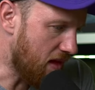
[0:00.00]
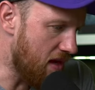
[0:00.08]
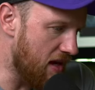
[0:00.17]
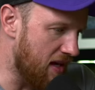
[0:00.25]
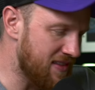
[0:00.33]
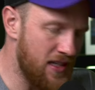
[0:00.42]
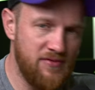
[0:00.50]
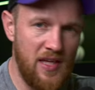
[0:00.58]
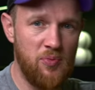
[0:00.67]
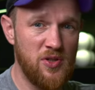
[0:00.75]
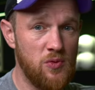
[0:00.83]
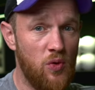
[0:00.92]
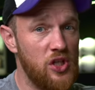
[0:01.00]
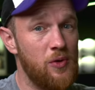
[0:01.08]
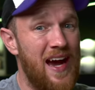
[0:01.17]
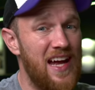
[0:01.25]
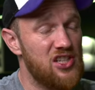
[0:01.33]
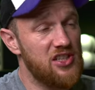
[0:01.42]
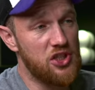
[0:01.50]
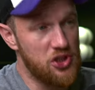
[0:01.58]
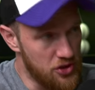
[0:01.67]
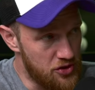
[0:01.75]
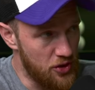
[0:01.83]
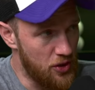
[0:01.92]
And delve deeper into what you actually
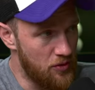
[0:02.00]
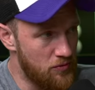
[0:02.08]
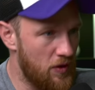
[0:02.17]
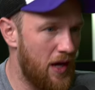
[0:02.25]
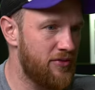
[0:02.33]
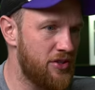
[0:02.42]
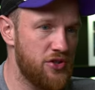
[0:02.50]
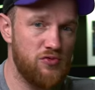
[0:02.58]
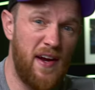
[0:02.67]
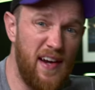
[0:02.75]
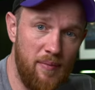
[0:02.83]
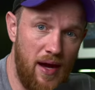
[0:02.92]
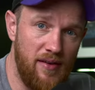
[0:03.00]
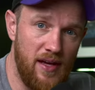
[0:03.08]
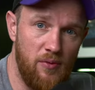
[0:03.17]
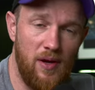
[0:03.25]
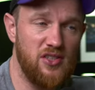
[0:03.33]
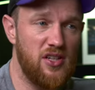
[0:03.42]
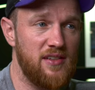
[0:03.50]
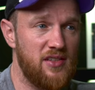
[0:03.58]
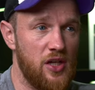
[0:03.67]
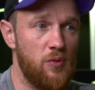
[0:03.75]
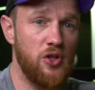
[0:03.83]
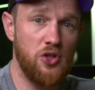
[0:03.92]
should do rather than just rant about it. We're actually going to
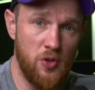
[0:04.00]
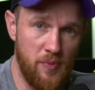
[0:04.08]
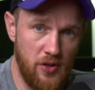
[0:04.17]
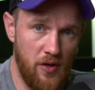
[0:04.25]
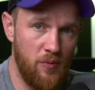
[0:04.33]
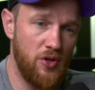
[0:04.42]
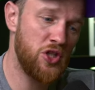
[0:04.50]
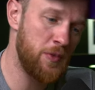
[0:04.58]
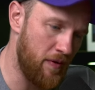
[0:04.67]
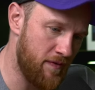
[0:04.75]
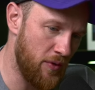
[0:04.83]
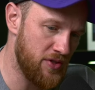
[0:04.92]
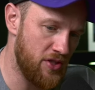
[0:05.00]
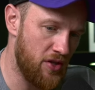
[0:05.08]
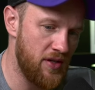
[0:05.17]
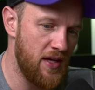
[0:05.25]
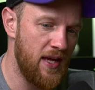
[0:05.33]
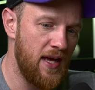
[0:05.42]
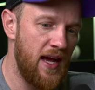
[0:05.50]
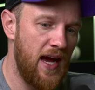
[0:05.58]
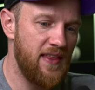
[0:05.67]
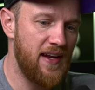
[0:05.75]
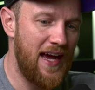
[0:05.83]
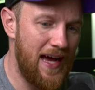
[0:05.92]
tell you what you should be doing, what you should be focusing on,
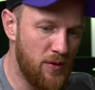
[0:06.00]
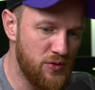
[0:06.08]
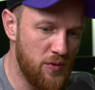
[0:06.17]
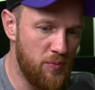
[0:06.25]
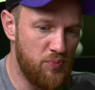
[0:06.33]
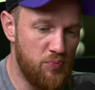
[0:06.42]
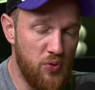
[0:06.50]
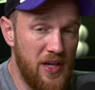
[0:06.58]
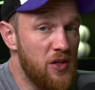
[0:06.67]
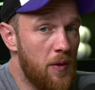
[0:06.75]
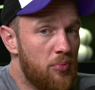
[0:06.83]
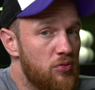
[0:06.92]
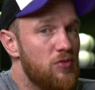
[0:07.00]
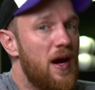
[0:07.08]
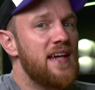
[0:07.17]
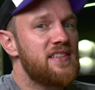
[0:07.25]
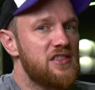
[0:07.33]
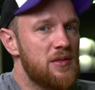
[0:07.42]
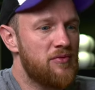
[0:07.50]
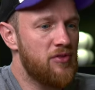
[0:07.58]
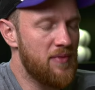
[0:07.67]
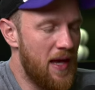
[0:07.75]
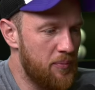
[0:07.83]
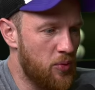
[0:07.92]
and then how to bring your prices up from
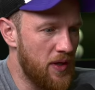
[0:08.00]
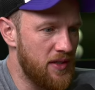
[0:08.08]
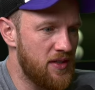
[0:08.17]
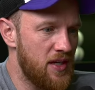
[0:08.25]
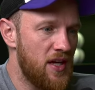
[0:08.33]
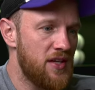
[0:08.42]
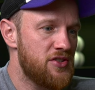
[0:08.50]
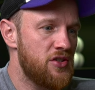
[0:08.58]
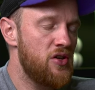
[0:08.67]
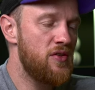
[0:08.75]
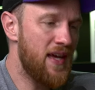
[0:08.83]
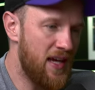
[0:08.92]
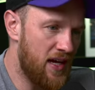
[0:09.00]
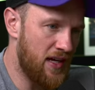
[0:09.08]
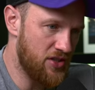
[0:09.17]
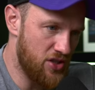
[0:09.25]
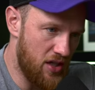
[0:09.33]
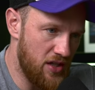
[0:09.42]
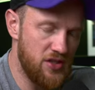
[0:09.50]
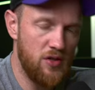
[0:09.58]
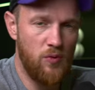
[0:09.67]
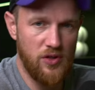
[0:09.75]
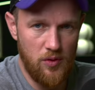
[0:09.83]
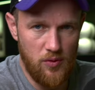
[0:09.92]
that point so that you then can charge
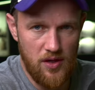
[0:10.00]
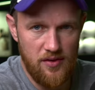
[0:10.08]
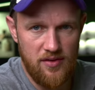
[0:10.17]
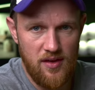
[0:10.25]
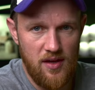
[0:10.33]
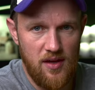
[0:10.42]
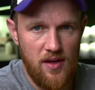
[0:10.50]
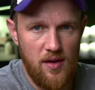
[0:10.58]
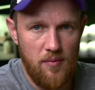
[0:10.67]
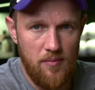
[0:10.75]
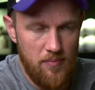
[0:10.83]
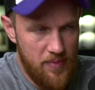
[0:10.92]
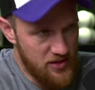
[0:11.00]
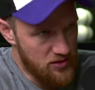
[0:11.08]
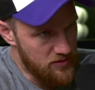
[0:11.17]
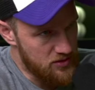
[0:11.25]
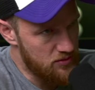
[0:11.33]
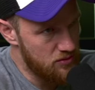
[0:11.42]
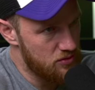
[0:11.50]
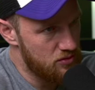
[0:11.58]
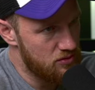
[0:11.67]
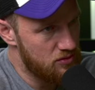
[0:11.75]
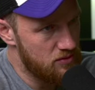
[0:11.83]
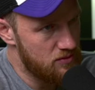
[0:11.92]
what you're worth based on results.